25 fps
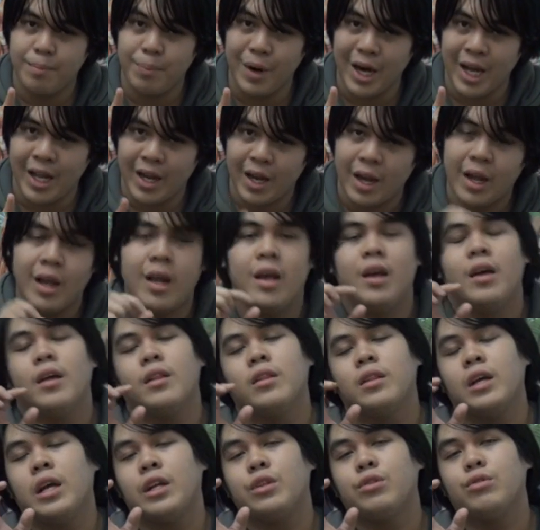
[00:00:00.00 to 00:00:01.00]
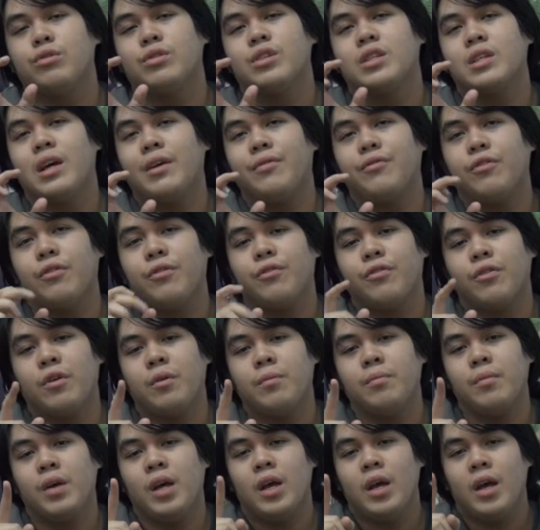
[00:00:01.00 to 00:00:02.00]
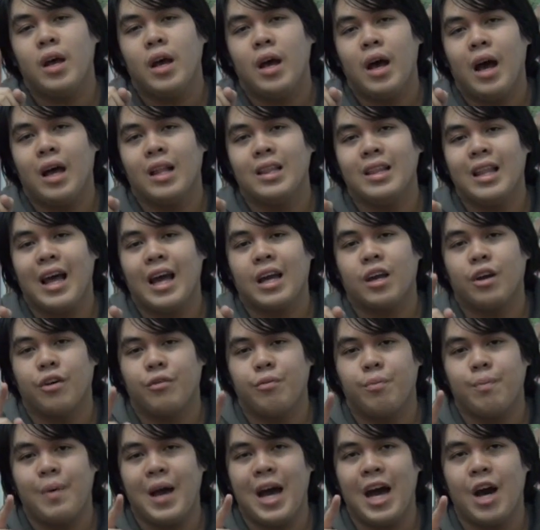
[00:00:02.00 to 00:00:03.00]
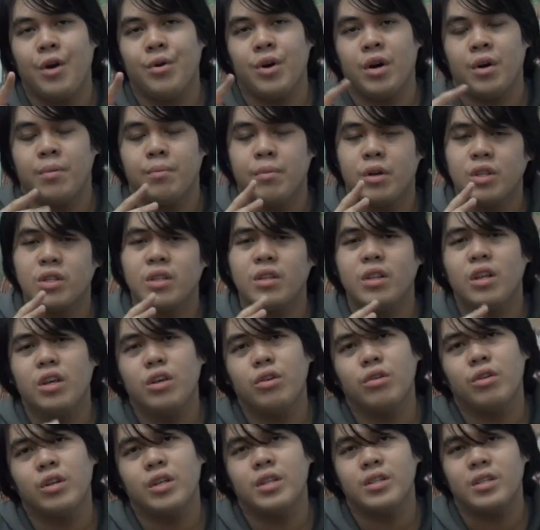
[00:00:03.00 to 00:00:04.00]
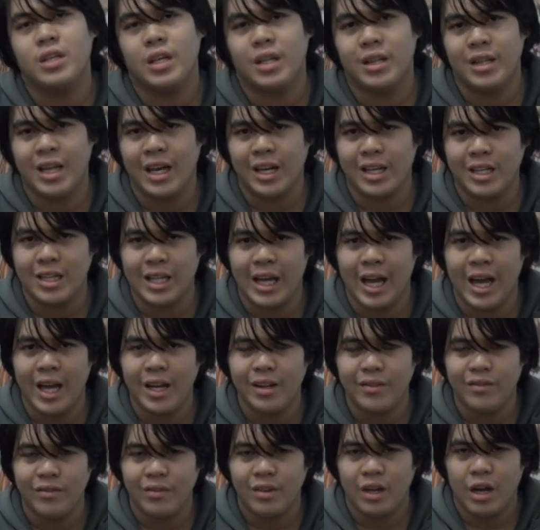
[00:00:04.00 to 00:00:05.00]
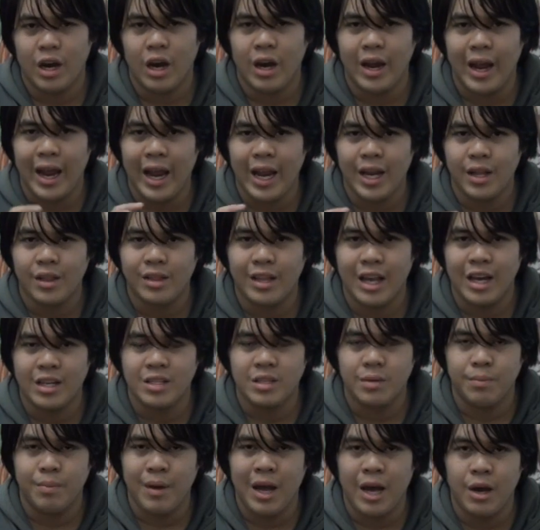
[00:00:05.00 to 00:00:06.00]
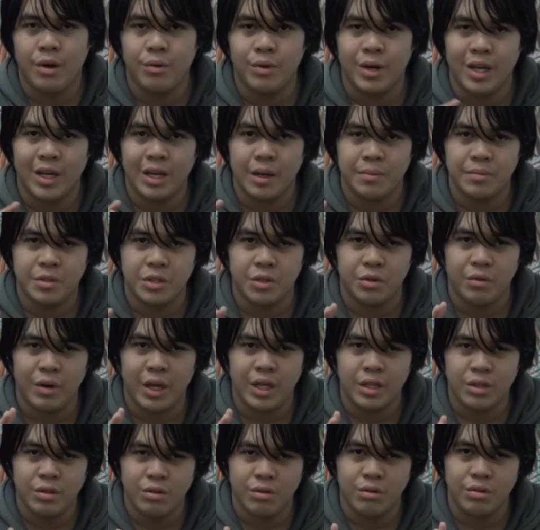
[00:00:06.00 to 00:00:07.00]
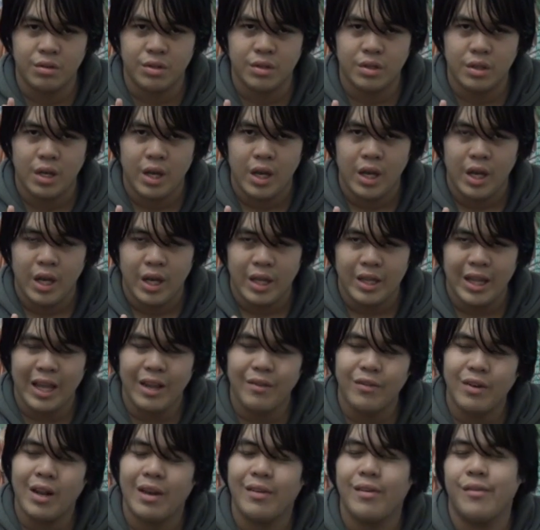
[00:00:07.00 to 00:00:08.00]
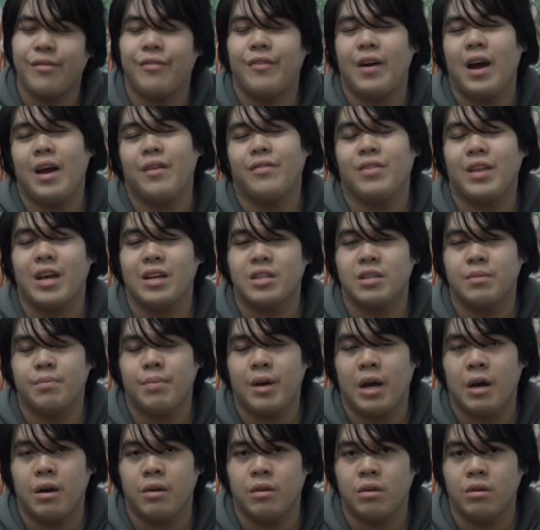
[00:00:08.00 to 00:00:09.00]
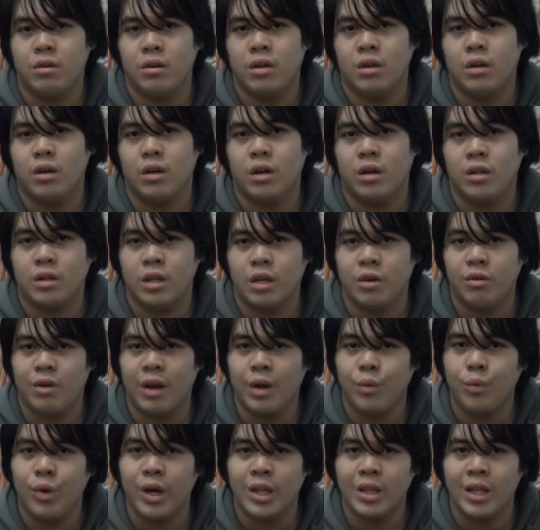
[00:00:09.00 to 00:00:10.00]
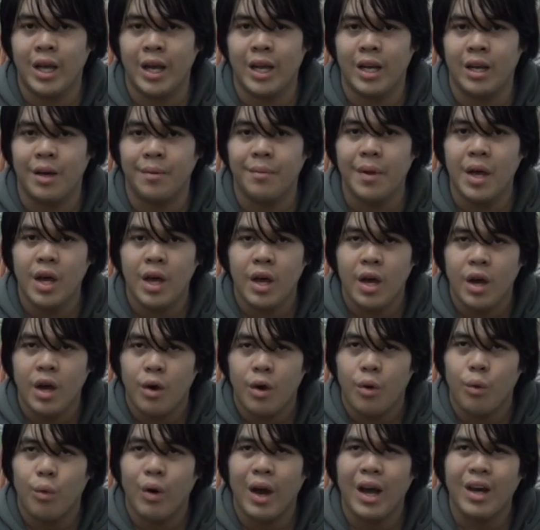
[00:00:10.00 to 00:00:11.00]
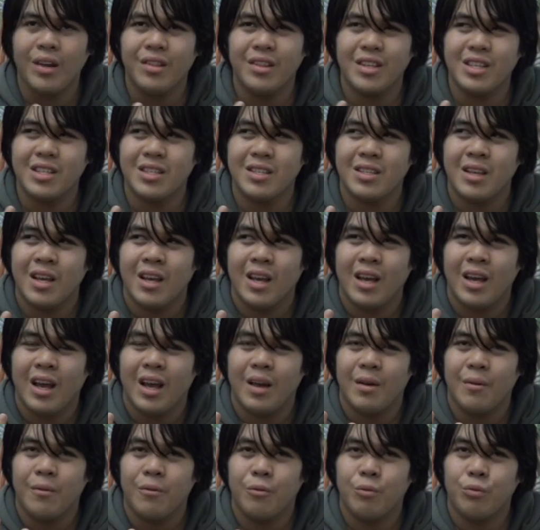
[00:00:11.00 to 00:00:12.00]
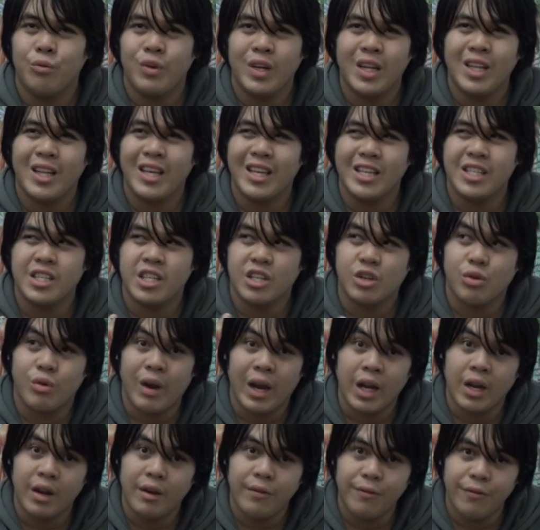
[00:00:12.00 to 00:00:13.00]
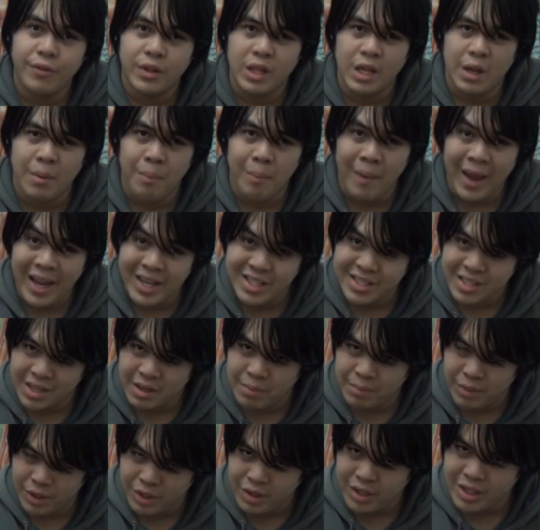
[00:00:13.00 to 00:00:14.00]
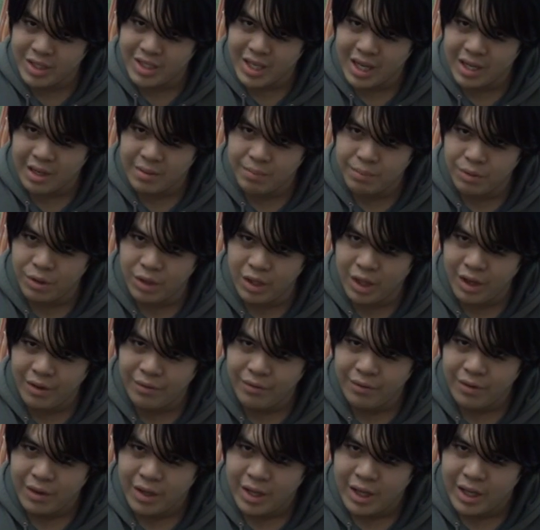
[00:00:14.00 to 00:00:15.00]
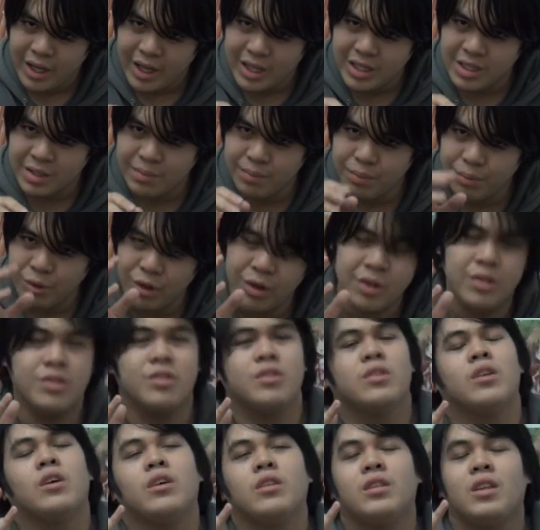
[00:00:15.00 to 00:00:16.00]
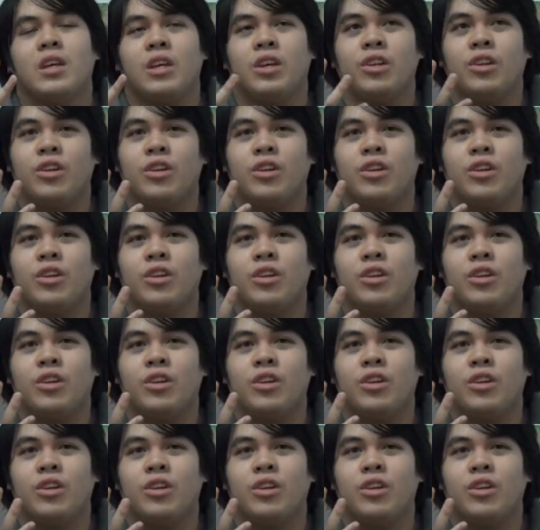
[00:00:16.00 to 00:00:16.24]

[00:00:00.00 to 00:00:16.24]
But they do suffer from a lack of power. Most of the units in that clan are 8,000 power when it comes to grade 2s. They even have a 5,000 power unit on their grade 1 lineup. While this really is a trade-off for the amazing abilities they can pull off, it's important to note that